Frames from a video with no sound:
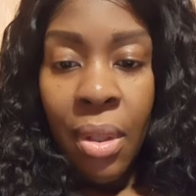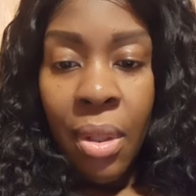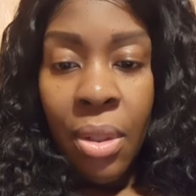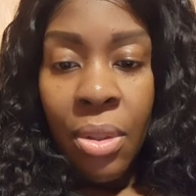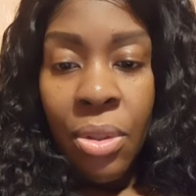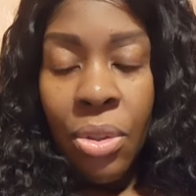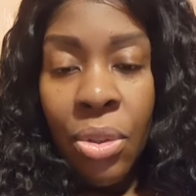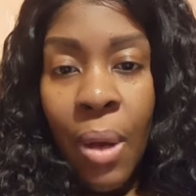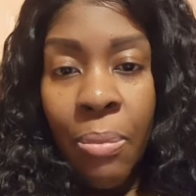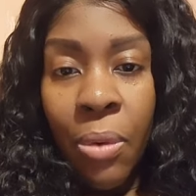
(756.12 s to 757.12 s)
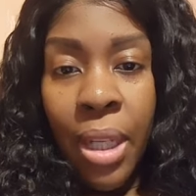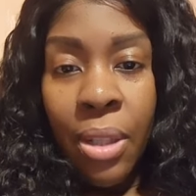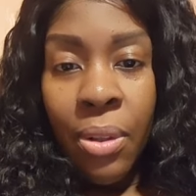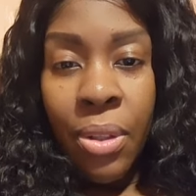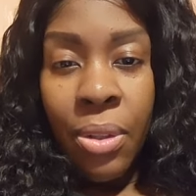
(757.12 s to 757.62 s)
So I'm waiting
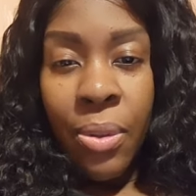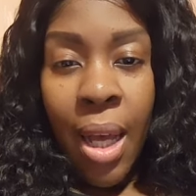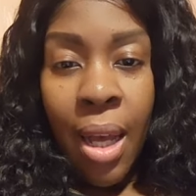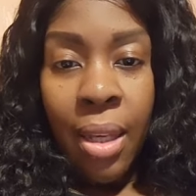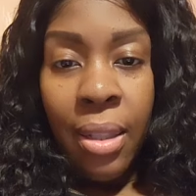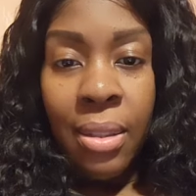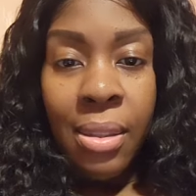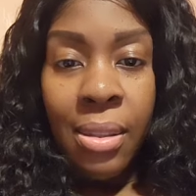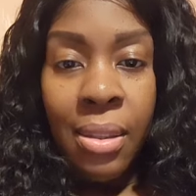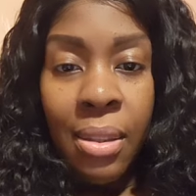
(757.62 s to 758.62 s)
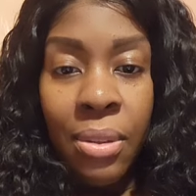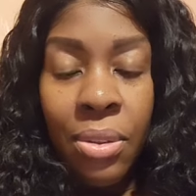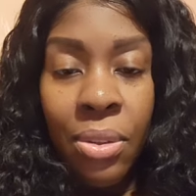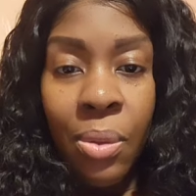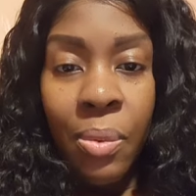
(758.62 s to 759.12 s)
on you guys
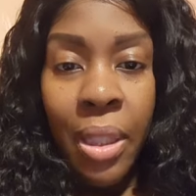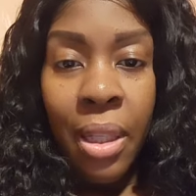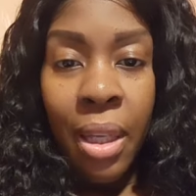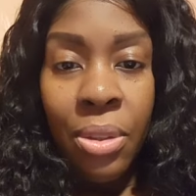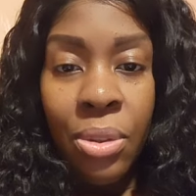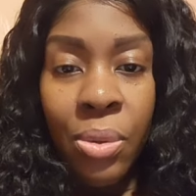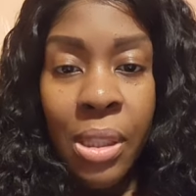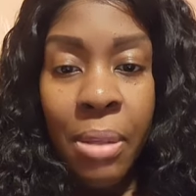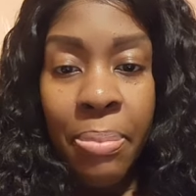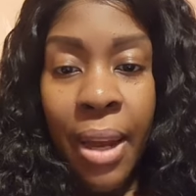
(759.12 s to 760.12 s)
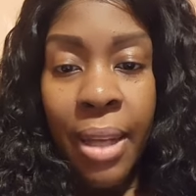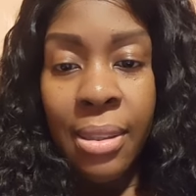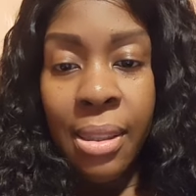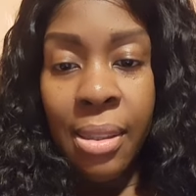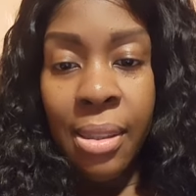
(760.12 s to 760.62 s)
so we can do some
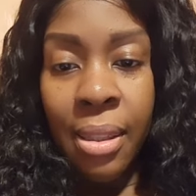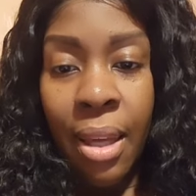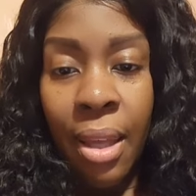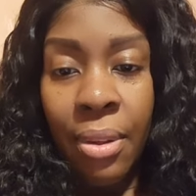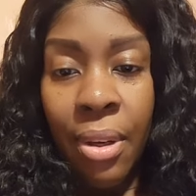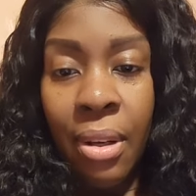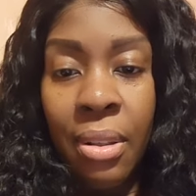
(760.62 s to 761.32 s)
practice together.